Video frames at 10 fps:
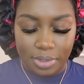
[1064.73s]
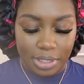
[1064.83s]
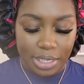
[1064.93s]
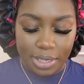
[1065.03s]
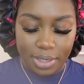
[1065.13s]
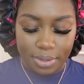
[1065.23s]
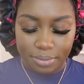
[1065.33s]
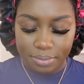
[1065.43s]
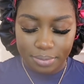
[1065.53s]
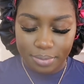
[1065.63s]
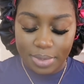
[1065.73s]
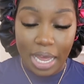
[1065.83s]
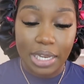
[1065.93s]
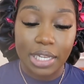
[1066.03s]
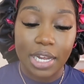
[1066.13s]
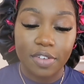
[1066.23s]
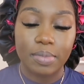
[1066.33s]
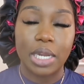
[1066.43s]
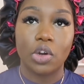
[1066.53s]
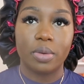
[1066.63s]
yeah, I love
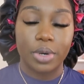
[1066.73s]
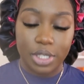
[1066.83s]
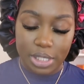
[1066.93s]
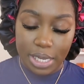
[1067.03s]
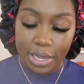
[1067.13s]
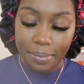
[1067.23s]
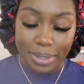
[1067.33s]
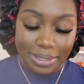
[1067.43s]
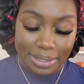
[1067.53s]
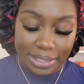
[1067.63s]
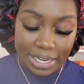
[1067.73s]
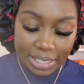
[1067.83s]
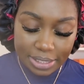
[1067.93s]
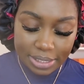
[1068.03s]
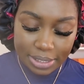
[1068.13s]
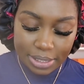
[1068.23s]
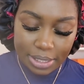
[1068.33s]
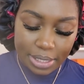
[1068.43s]
my Laura Mercier, but this